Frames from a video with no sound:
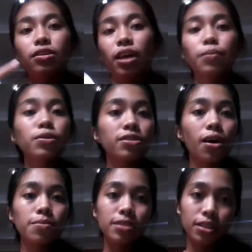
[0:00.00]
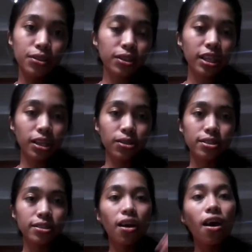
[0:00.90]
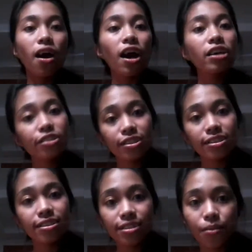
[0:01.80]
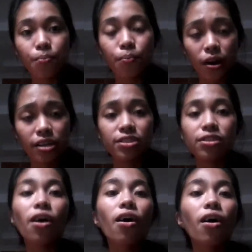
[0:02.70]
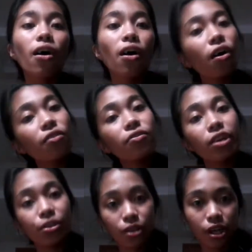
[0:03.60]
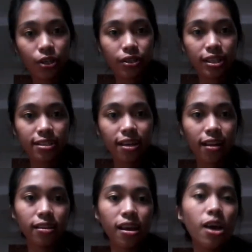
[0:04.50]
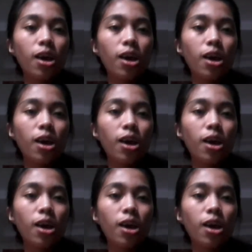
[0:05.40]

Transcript: ribosomes, and nucleus are just some parts of a eukaryotic cell.